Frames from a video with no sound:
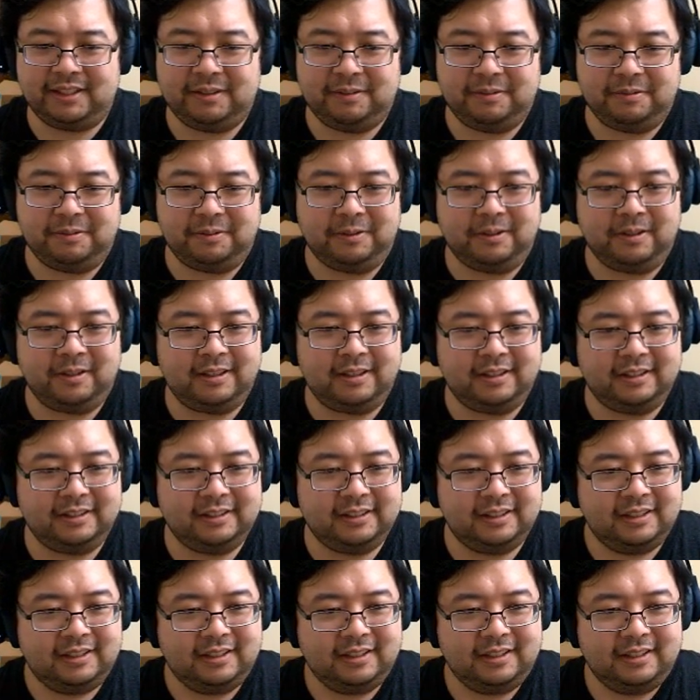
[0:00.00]
for
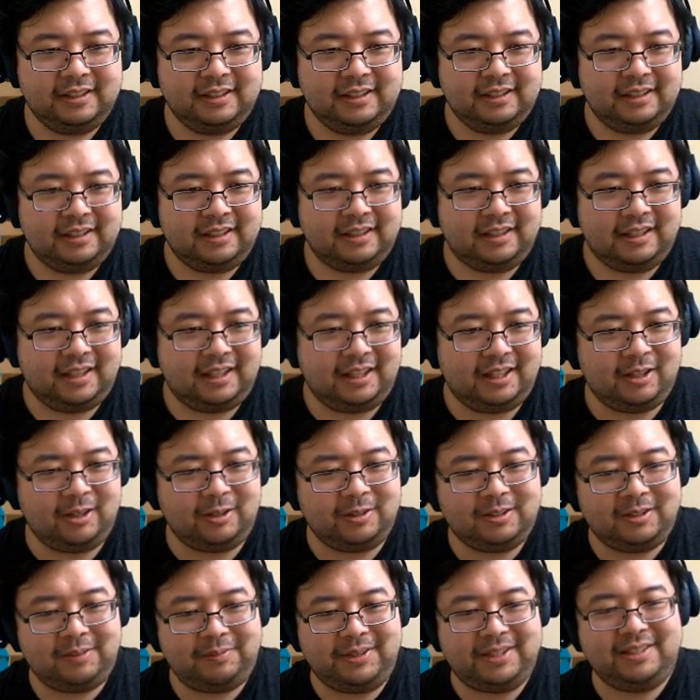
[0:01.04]
those
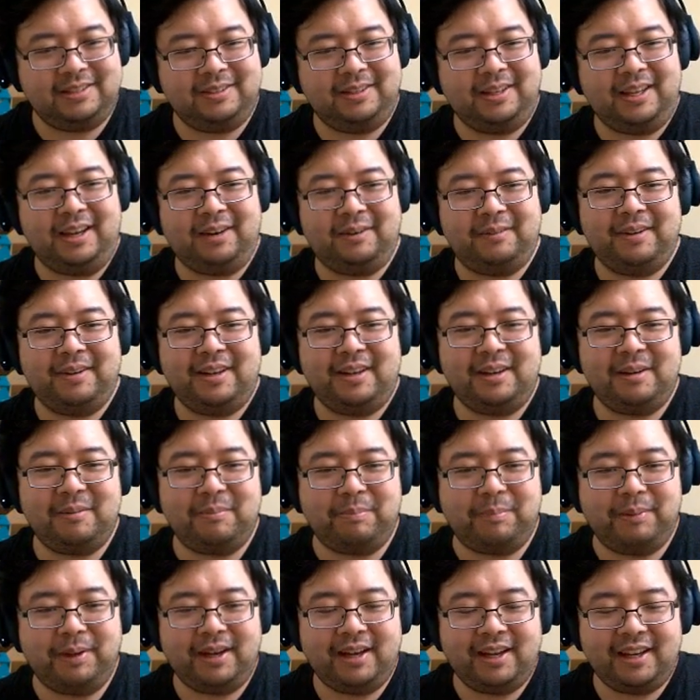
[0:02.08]
of us who can't read it.
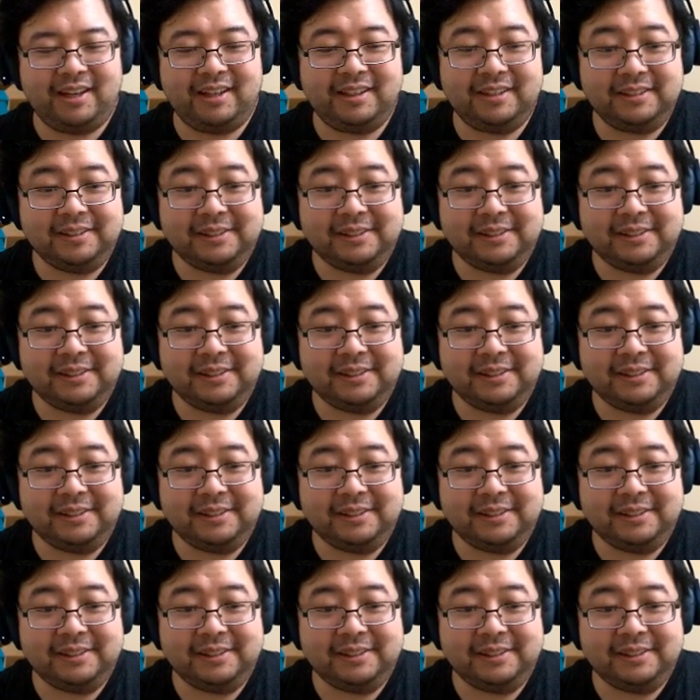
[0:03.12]
But